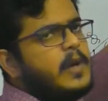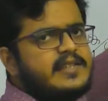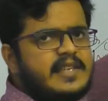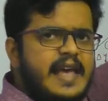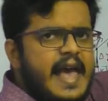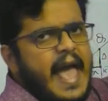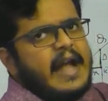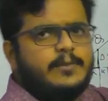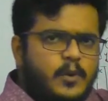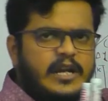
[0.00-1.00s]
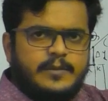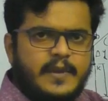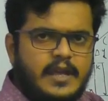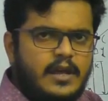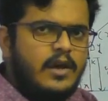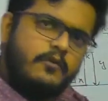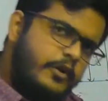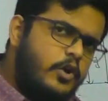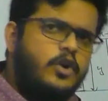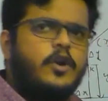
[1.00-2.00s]
x at point P.
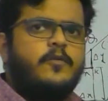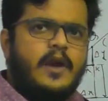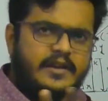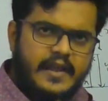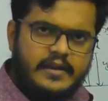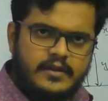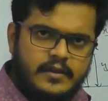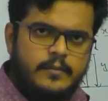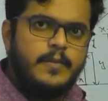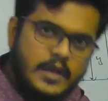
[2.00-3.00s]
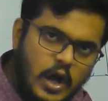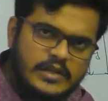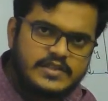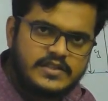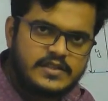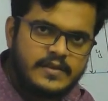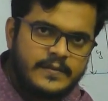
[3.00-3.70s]
We don't have to write that, because